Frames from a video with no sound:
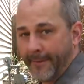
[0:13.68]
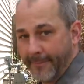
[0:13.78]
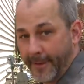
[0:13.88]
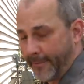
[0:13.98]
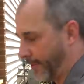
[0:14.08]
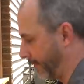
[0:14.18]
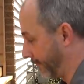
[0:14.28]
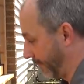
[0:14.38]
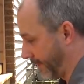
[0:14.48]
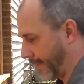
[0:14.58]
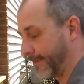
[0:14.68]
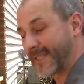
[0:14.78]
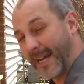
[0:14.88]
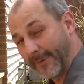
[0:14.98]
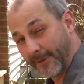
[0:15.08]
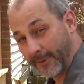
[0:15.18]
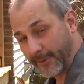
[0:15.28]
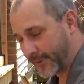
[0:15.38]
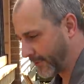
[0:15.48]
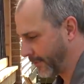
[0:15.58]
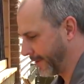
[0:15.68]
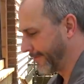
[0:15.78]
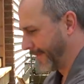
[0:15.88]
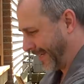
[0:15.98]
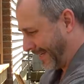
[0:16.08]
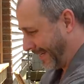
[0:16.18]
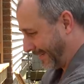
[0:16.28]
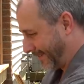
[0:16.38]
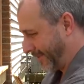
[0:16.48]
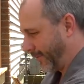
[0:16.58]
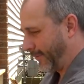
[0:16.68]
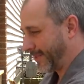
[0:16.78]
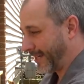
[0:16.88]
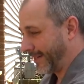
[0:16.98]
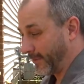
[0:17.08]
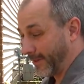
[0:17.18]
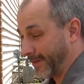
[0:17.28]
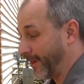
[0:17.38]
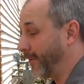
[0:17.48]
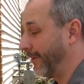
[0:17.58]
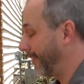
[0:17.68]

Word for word: Very important when it comes time to do your skirting, to know which kind you wanna go with.